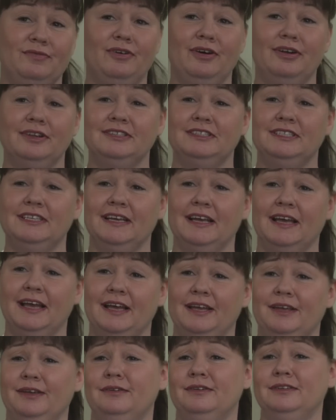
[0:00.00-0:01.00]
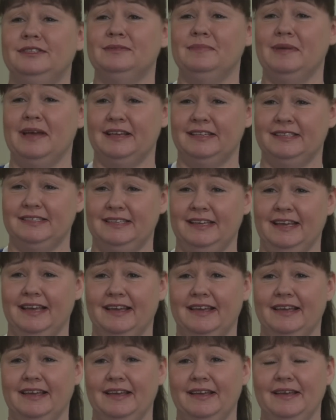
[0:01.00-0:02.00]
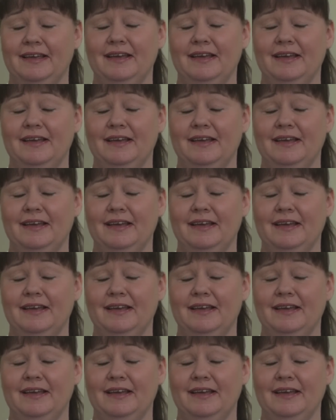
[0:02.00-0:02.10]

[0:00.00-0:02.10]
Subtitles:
a volunteer, you're a domestic,